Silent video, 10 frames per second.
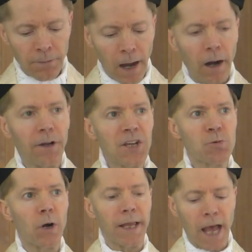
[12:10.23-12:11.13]
The
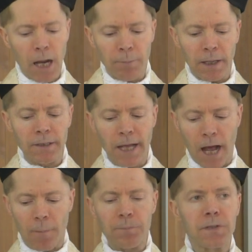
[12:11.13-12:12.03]
heretics would again be
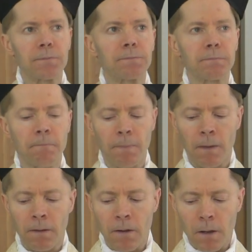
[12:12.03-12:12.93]
condemned,
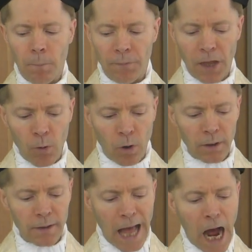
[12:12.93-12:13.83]
but they
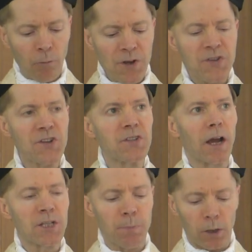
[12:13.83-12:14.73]
would now resist
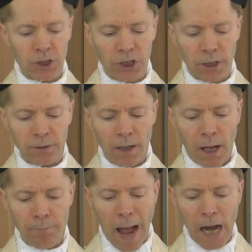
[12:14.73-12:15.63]
expulsion
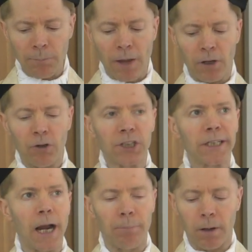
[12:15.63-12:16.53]
and, backed by the
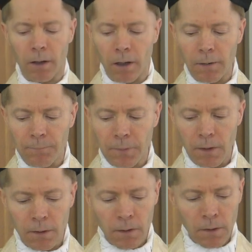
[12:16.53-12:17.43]
Christian emperor,
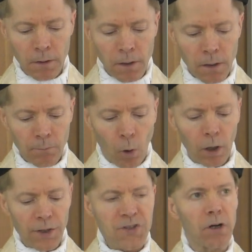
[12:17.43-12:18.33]

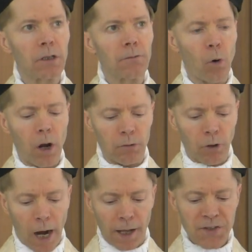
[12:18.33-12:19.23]
more concerned to avoid
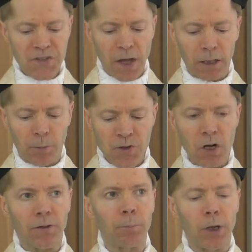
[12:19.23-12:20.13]
riots than to
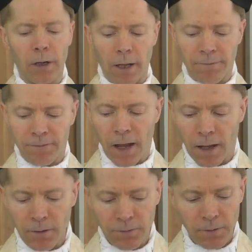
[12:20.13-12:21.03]
preserve the purity of
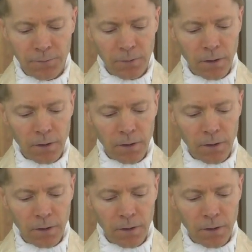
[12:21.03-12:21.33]
faith,